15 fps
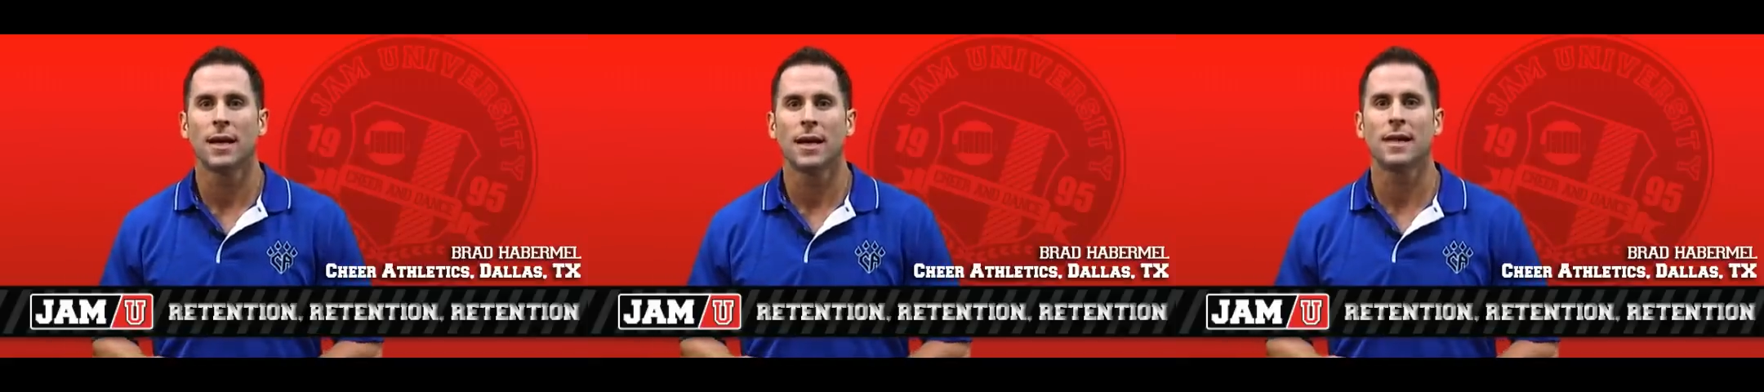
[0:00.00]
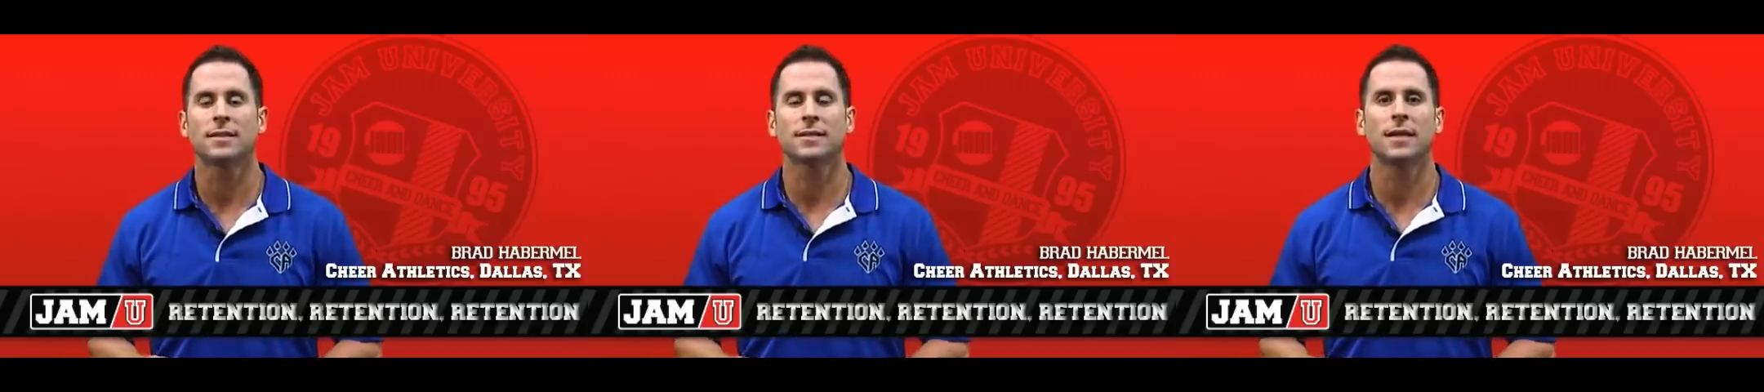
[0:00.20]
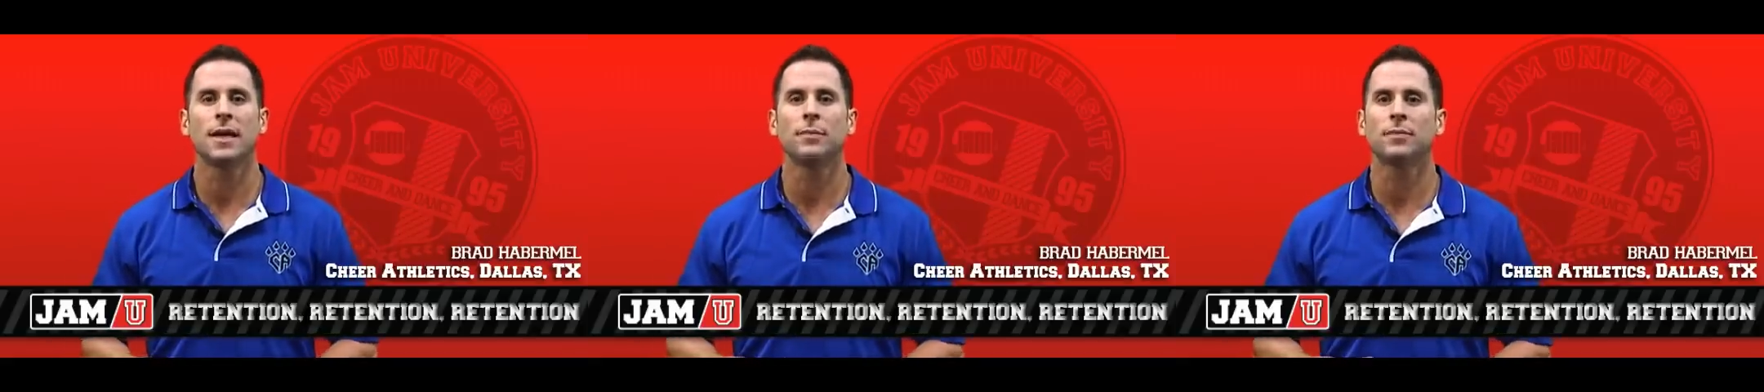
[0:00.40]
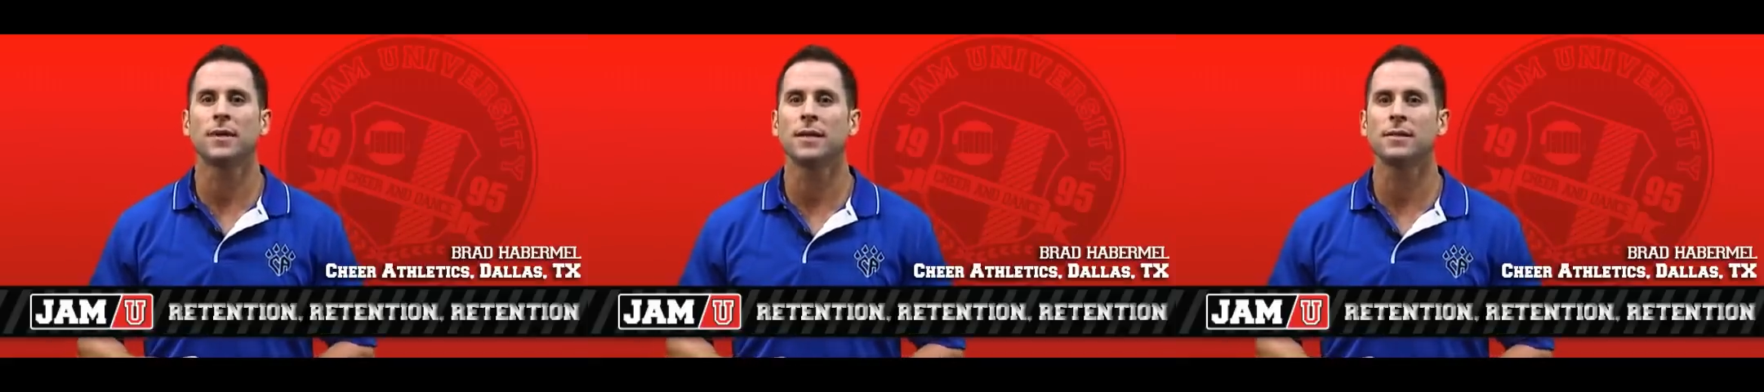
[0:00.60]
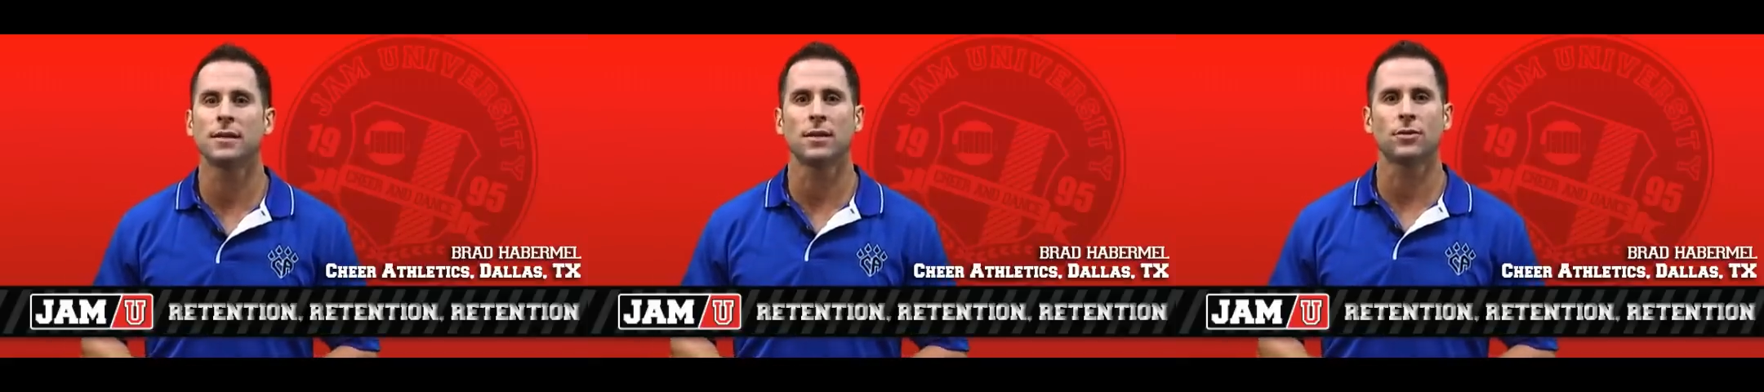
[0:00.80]
is keep
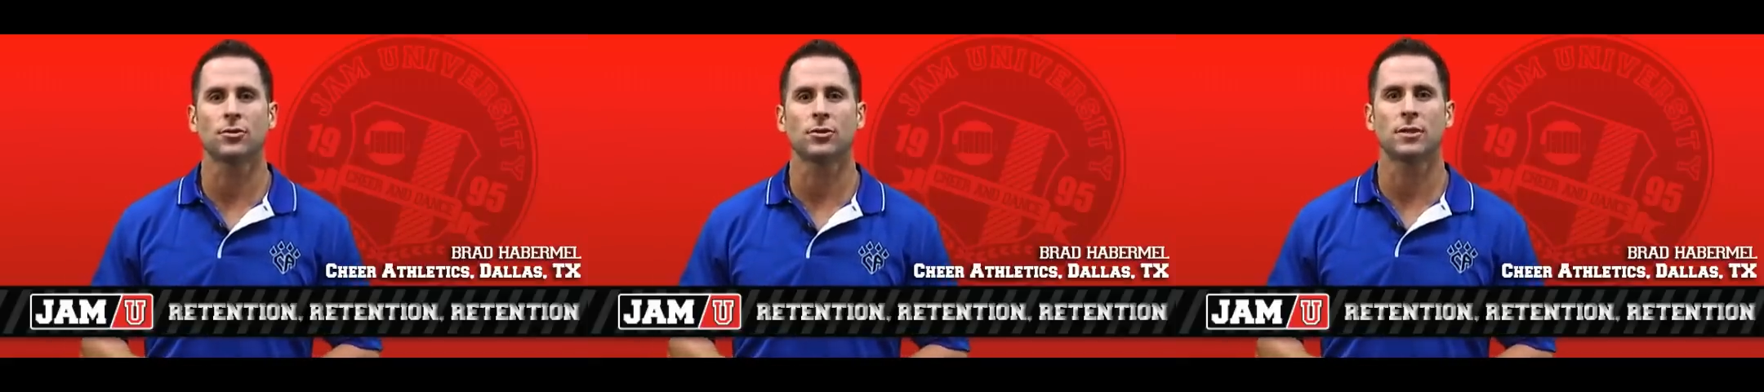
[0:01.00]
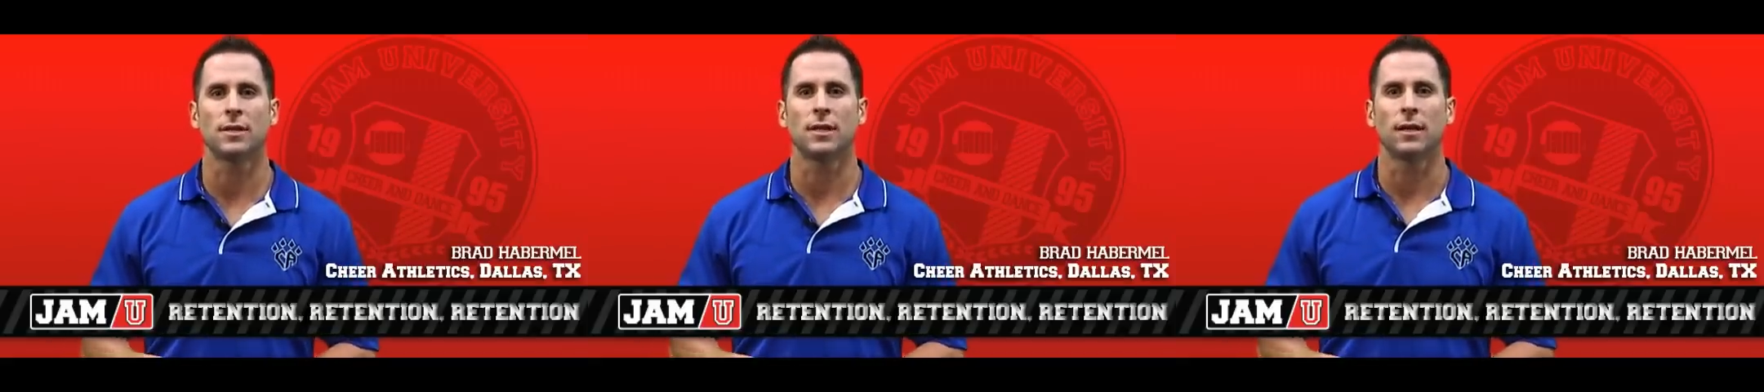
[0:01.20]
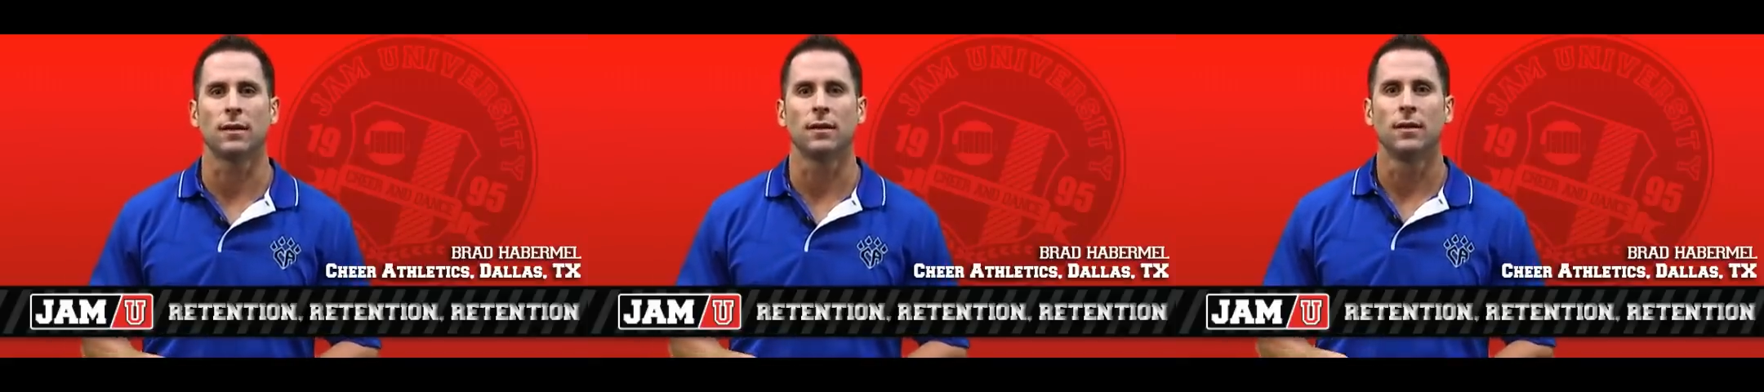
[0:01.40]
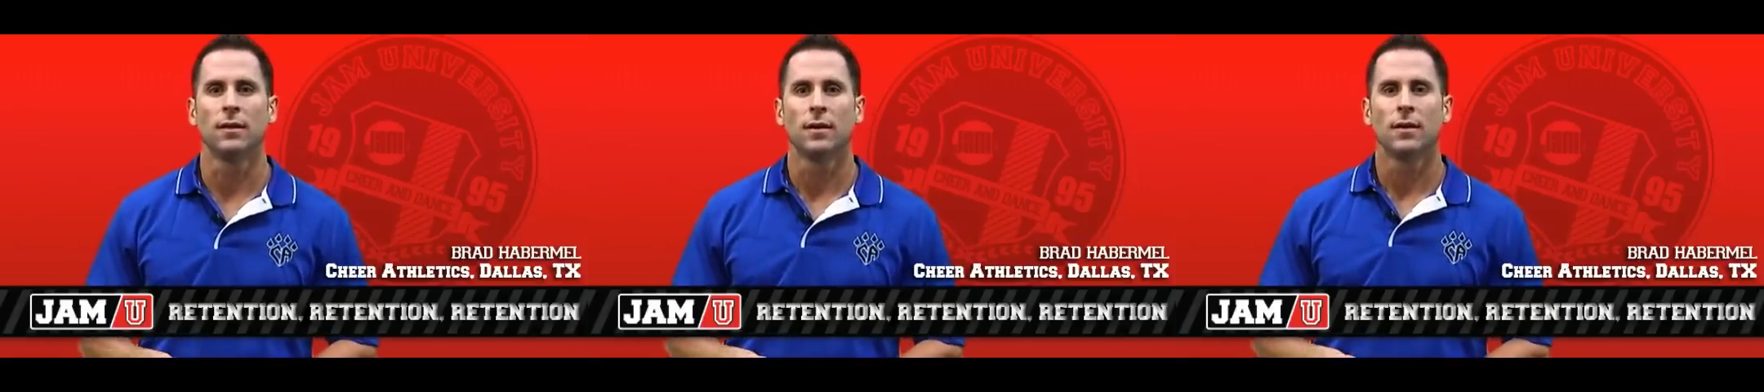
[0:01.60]
things interesting.